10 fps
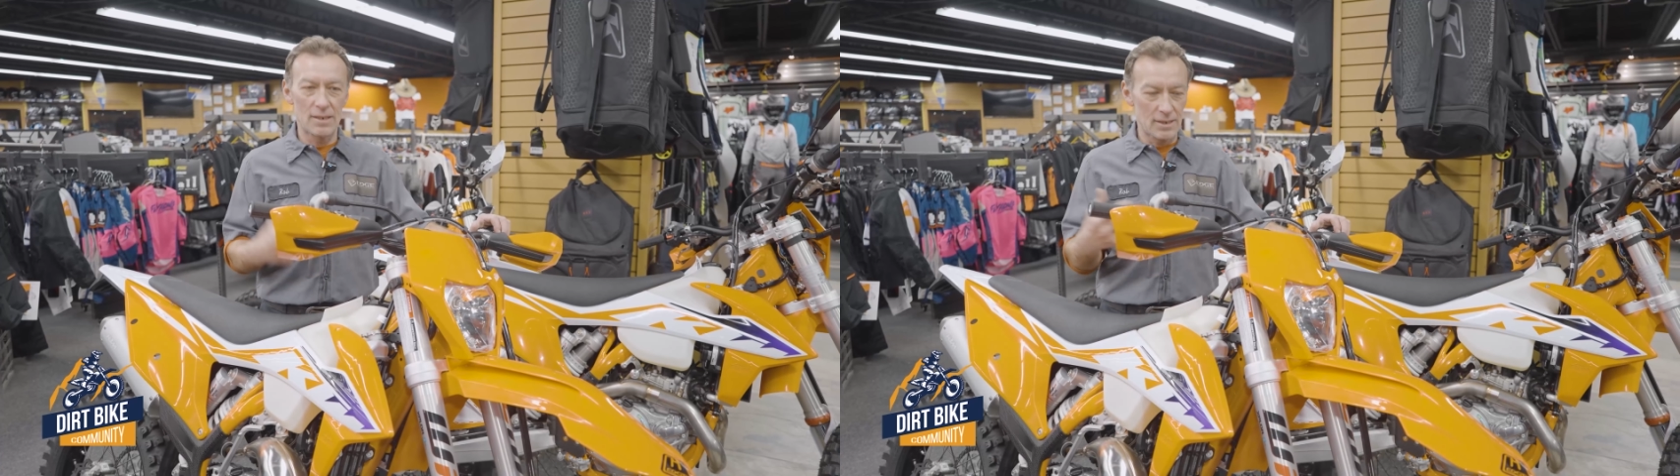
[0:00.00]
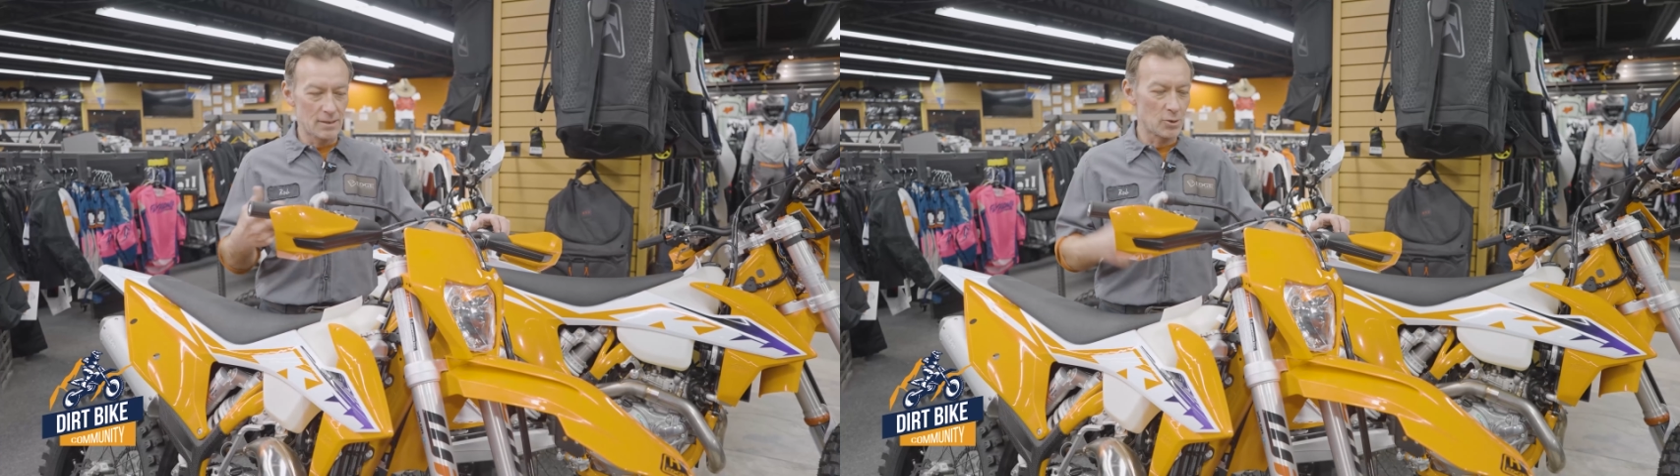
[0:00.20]

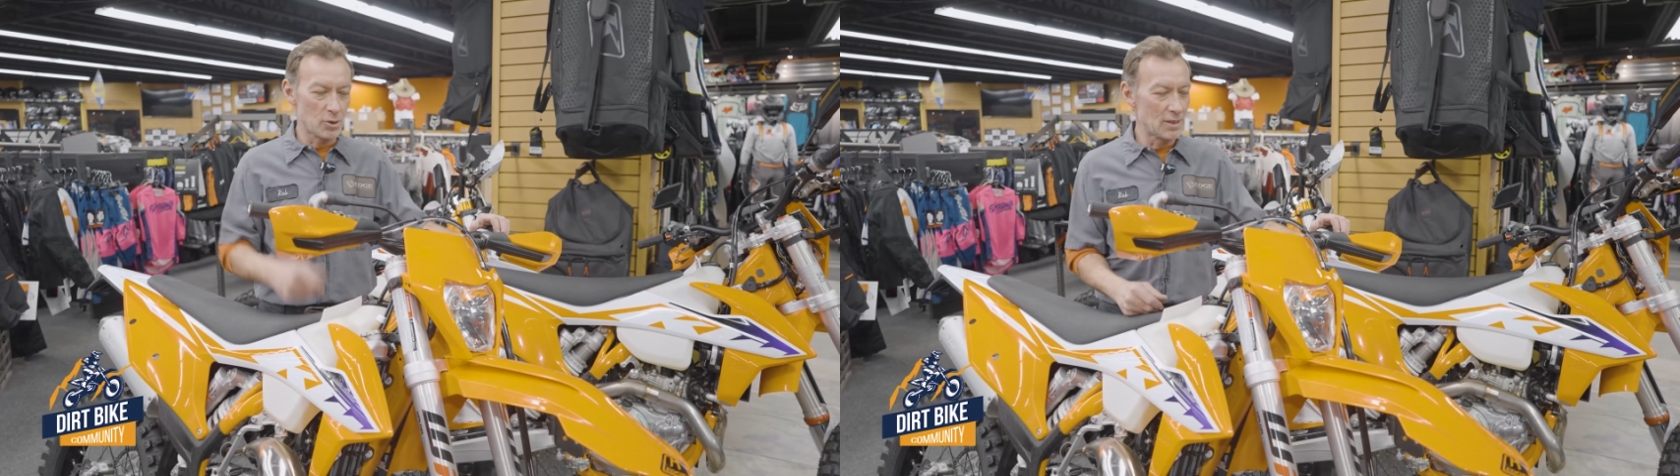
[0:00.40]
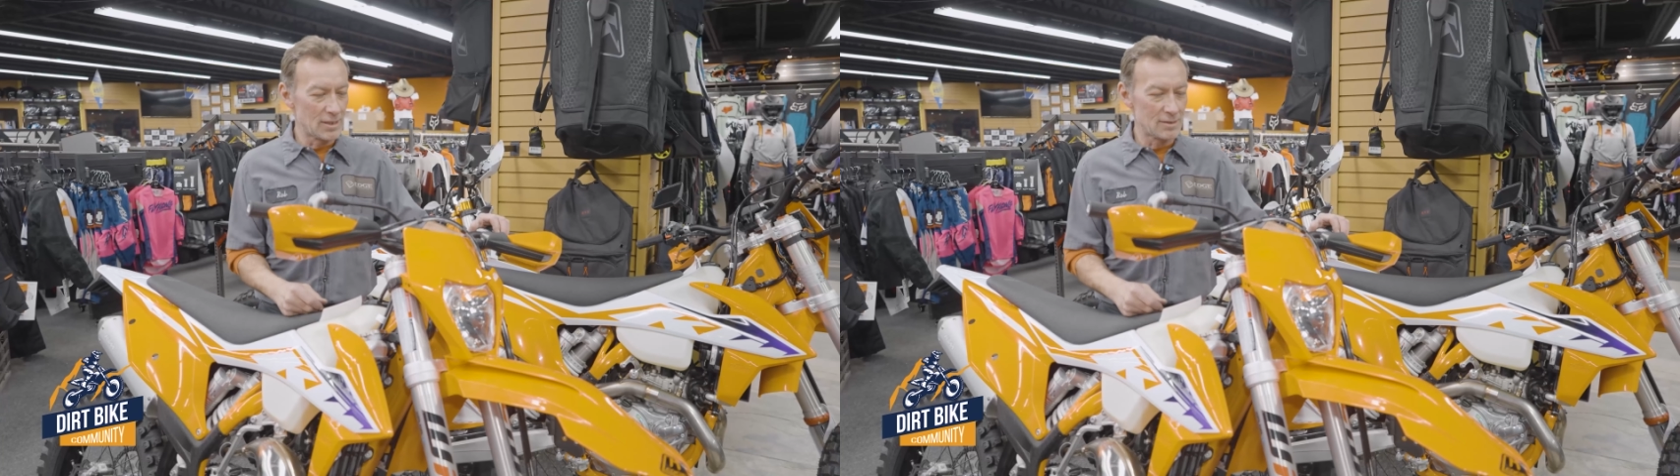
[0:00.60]

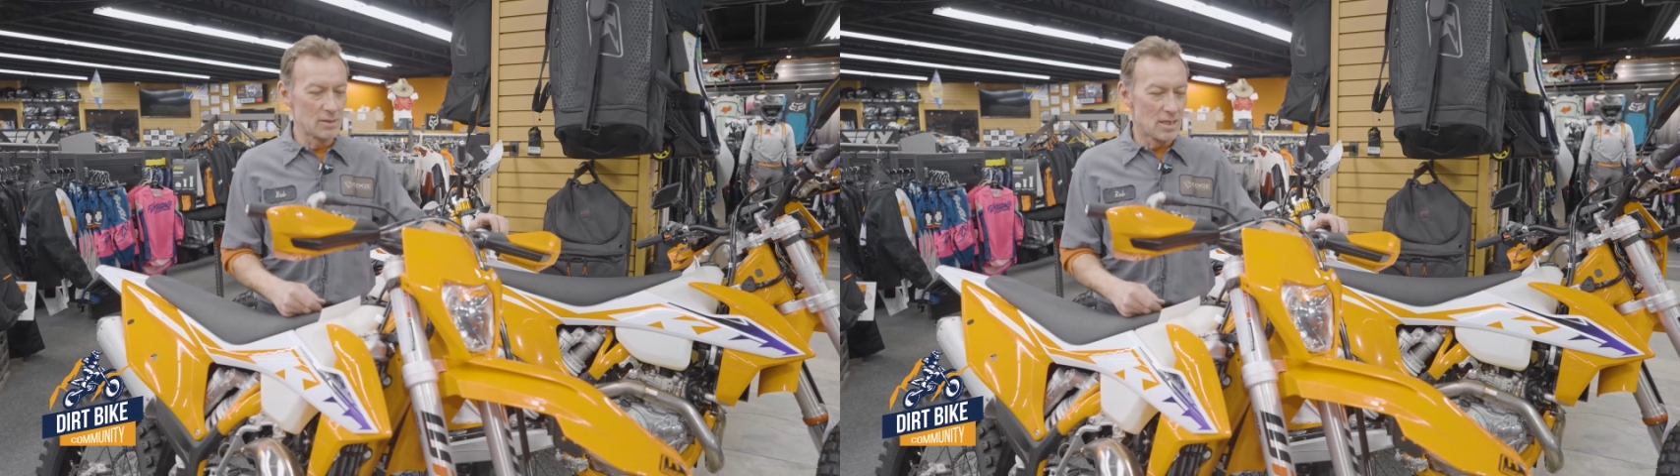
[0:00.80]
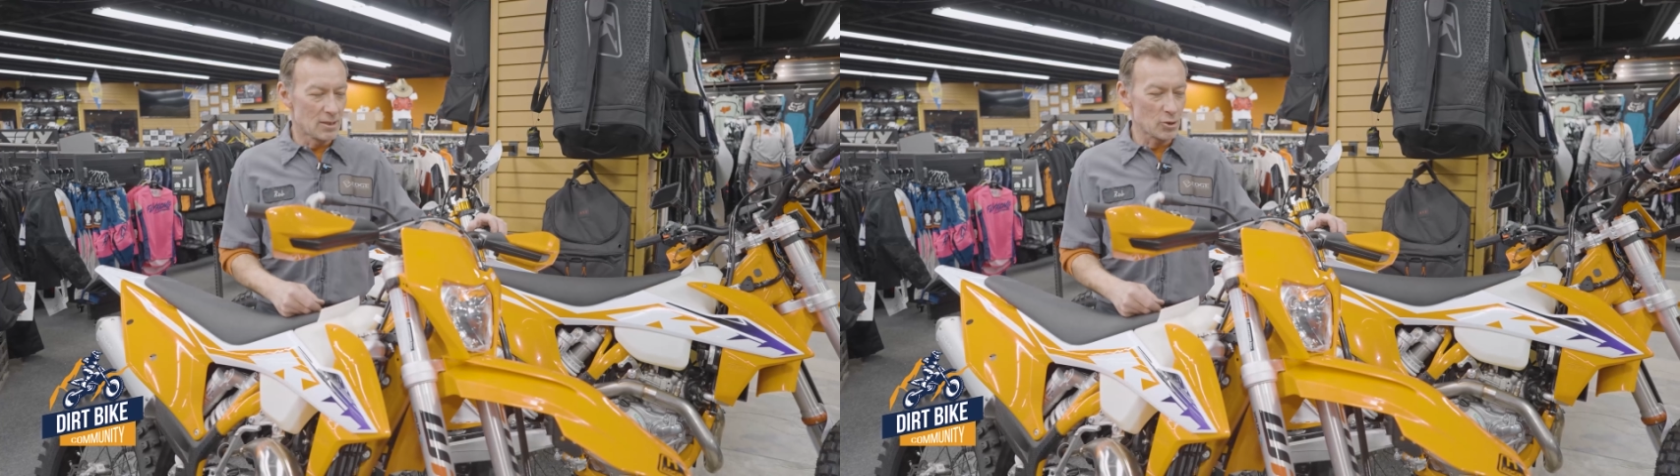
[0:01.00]

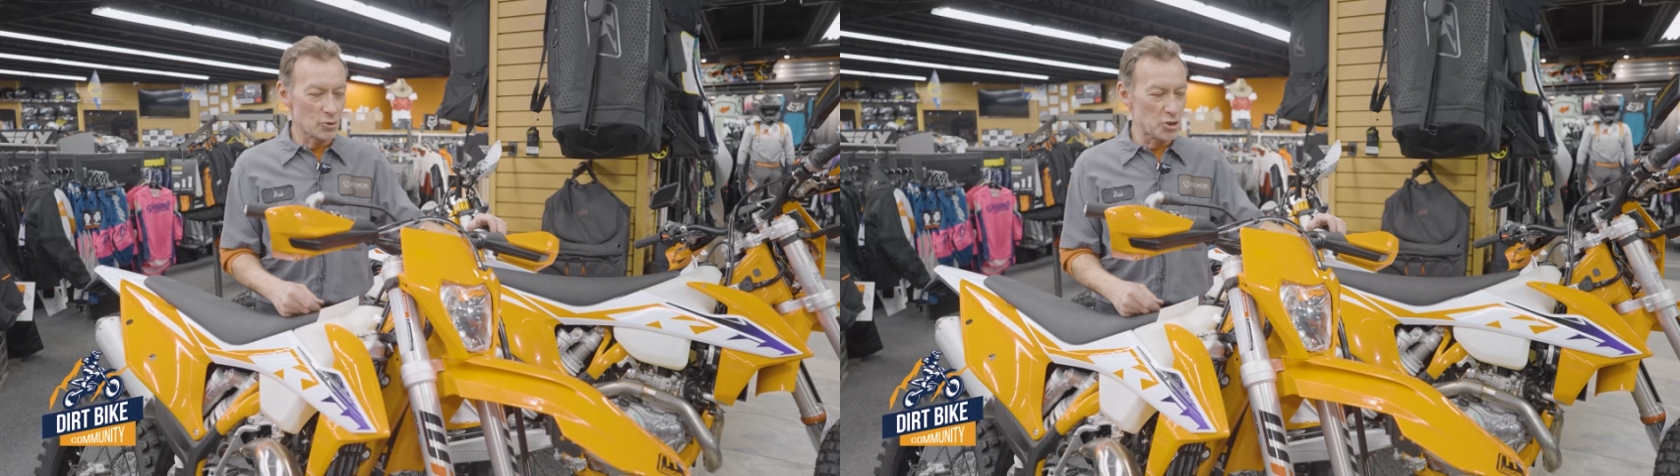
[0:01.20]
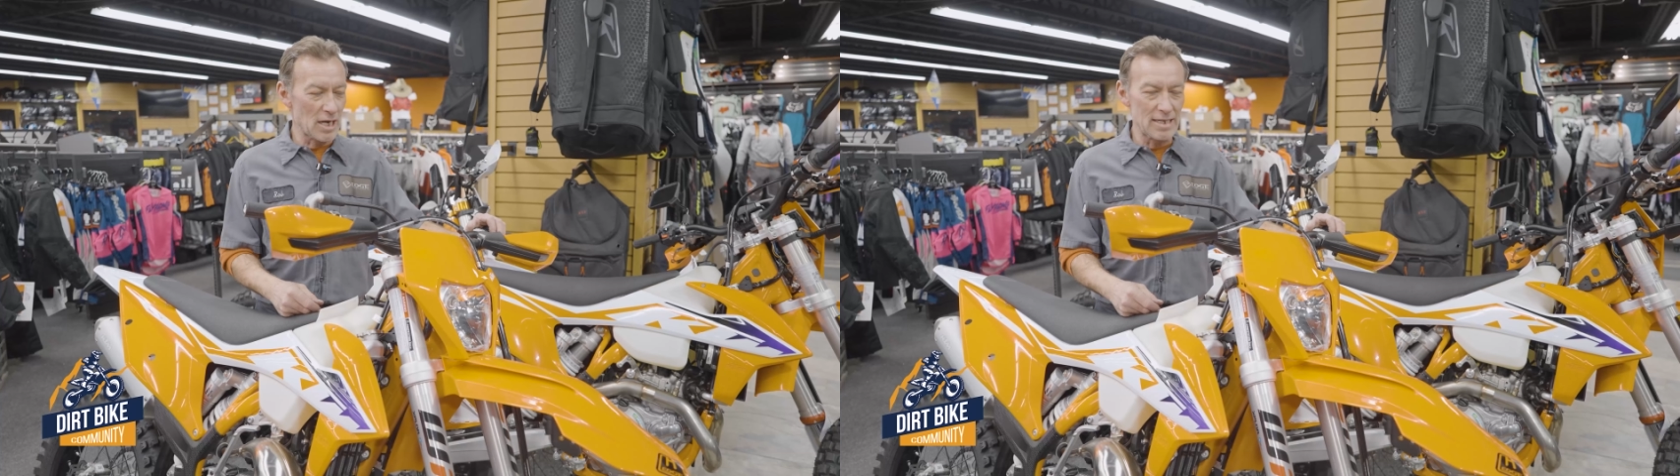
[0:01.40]
little
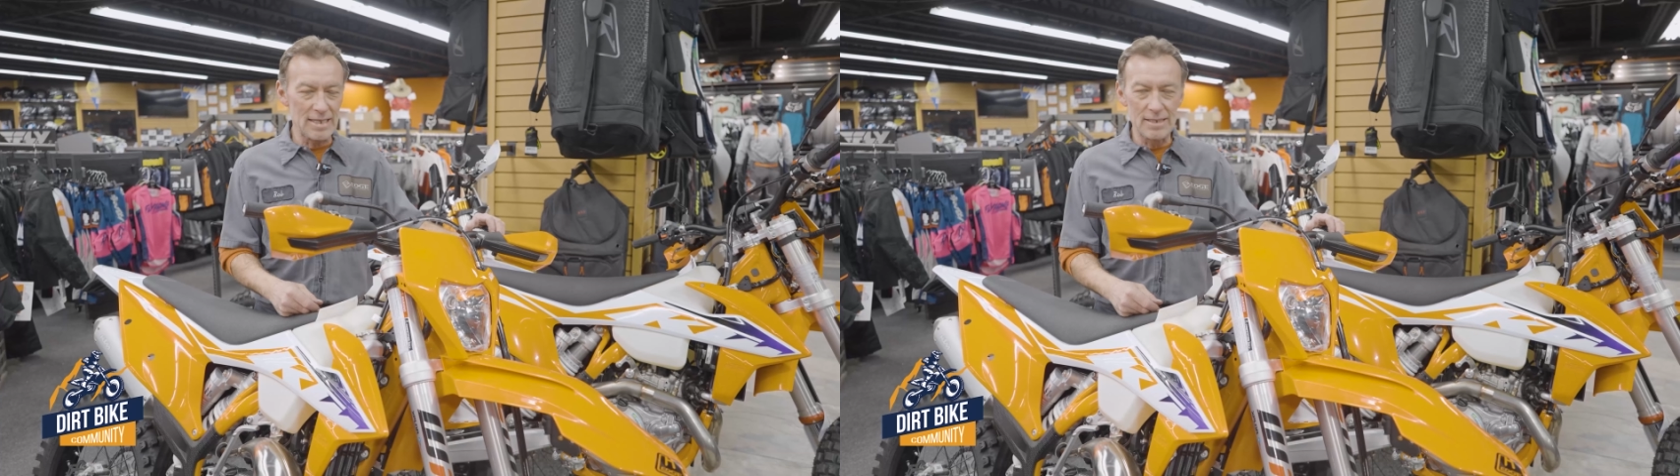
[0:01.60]
shady,